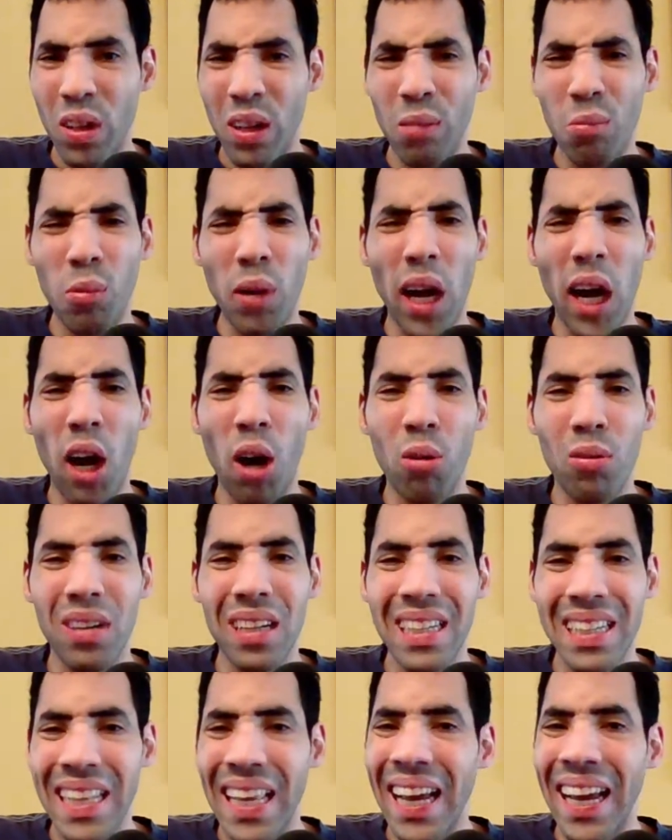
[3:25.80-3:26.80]

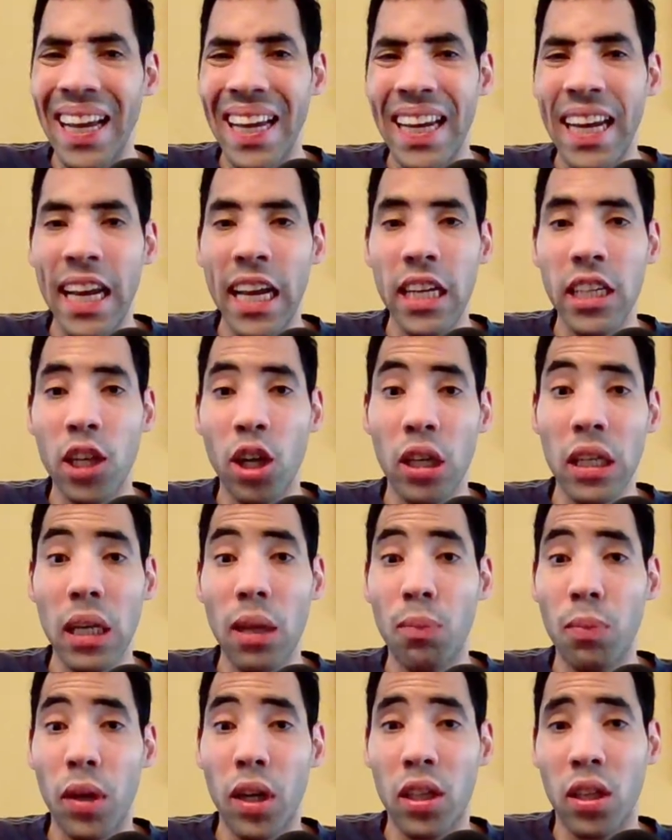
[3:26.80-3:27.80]
Well, yeah, and, and
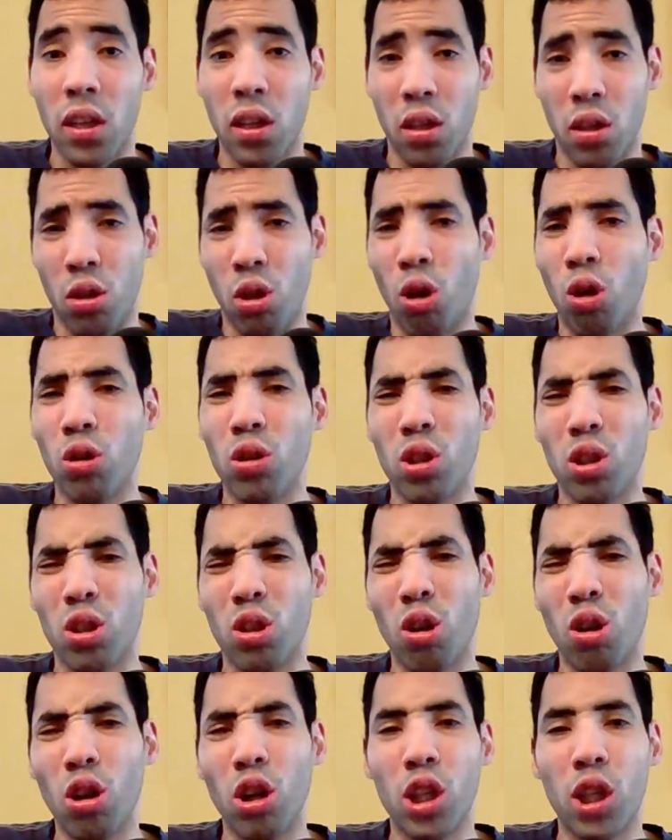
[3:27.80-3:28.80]
Johnny, but don't
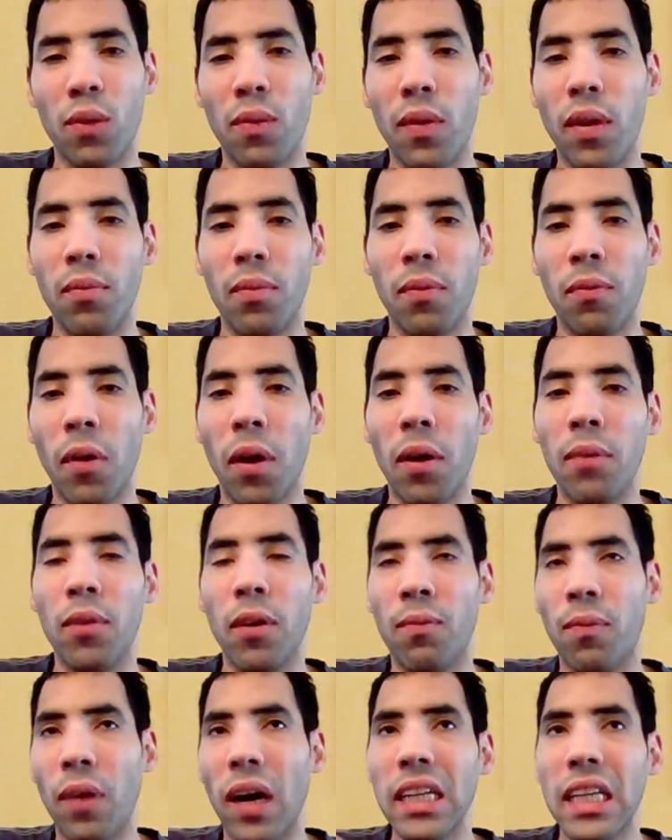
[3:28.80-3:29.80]
don't know too But
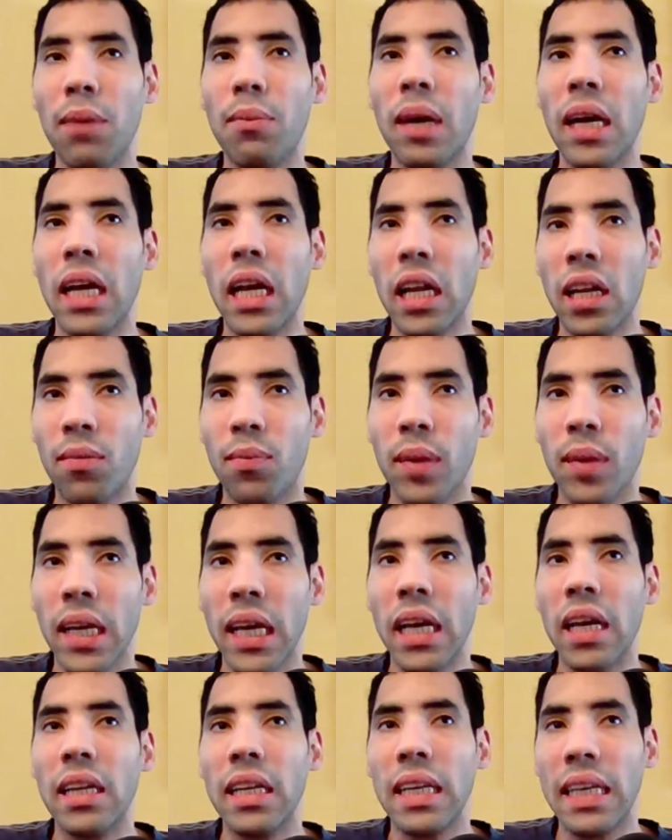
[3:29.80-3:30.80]
we find time out at the
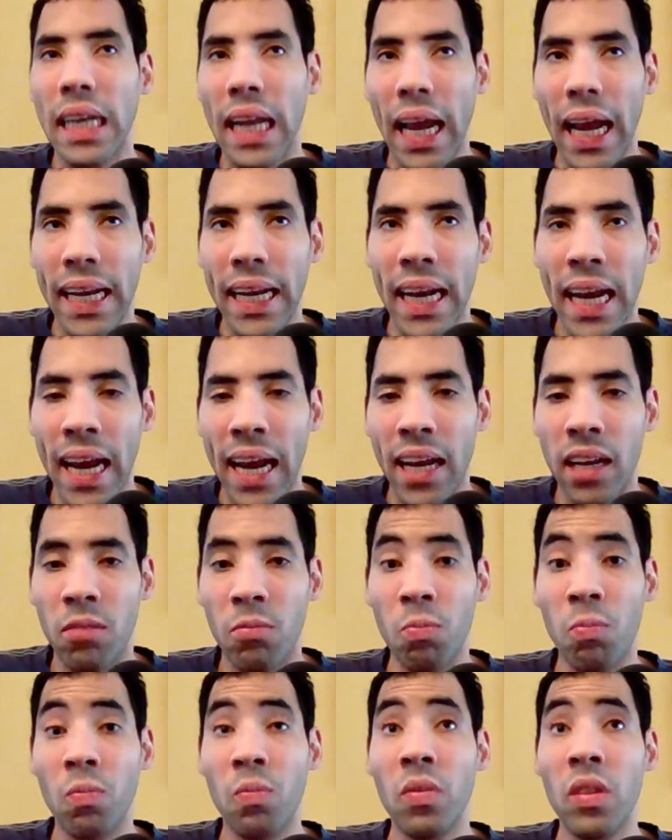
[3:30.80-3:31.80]
beginning in eight A,
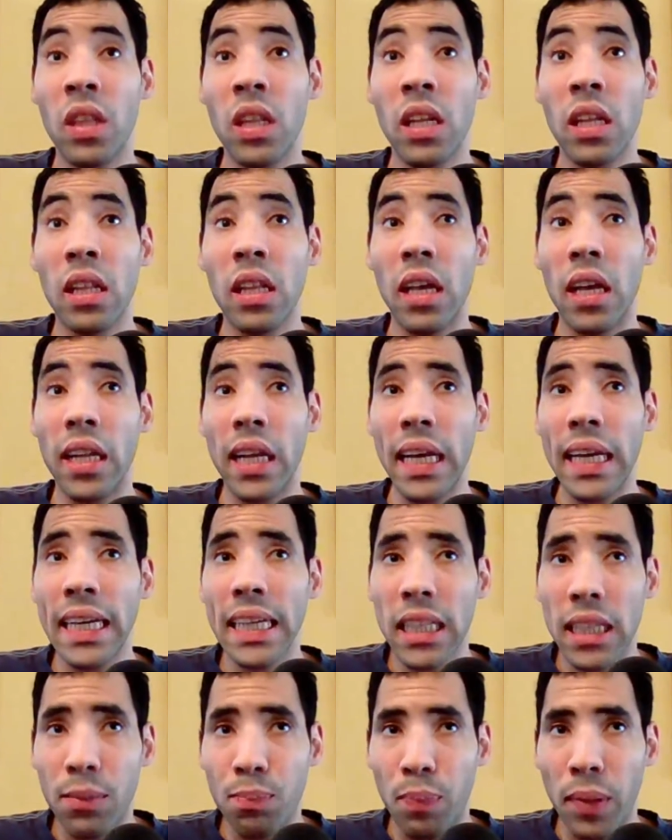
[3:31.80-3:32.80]
and they
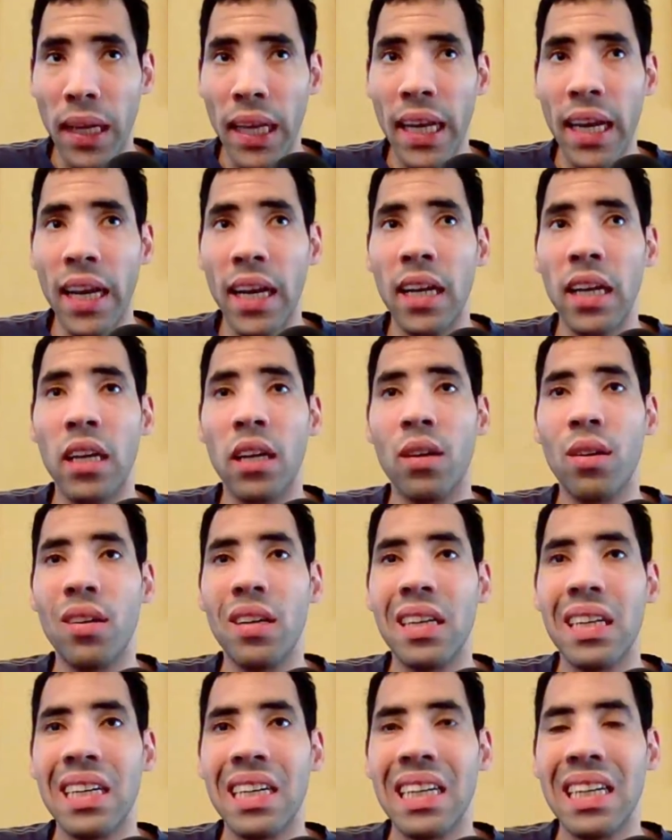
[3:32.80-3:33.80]
get beaten,
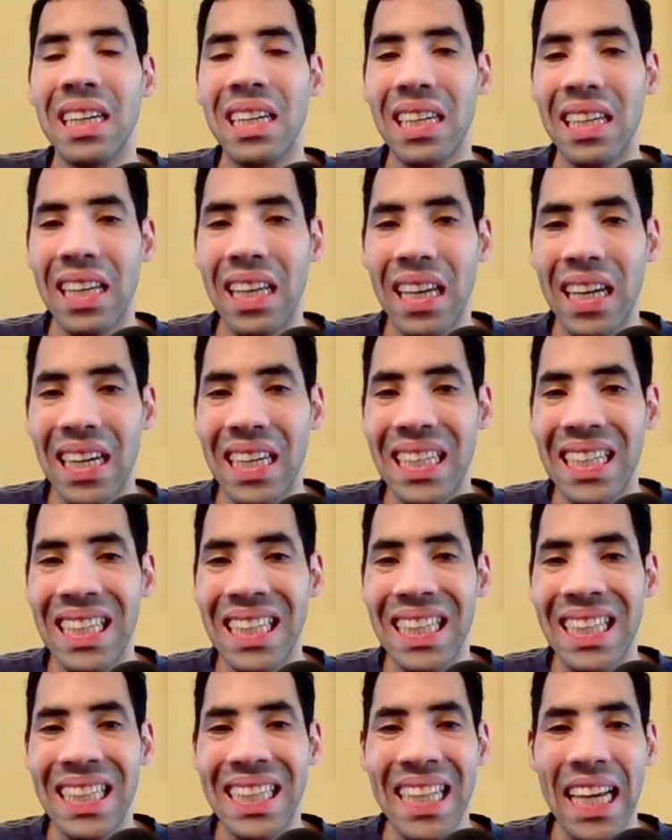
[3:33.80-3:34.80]

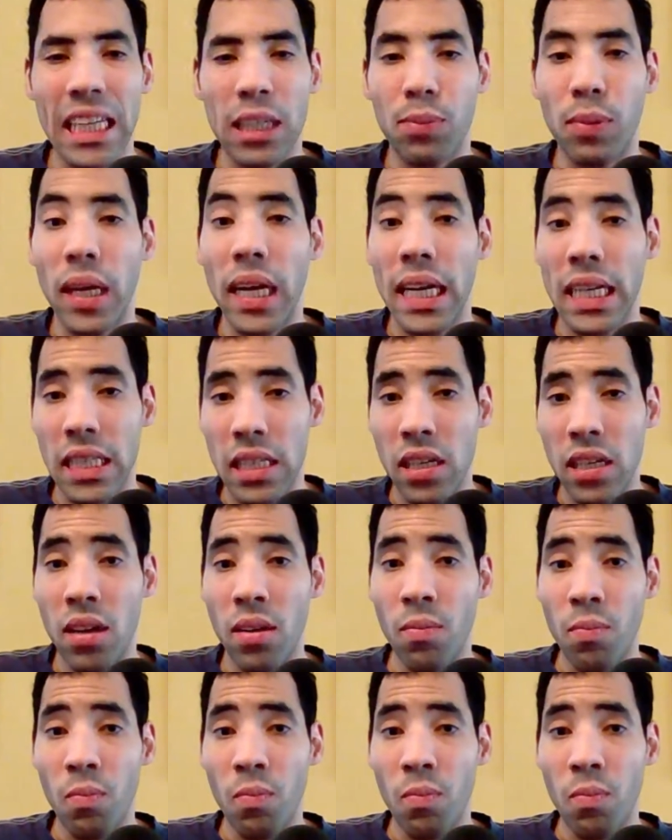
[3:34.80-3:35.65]
and that's about it.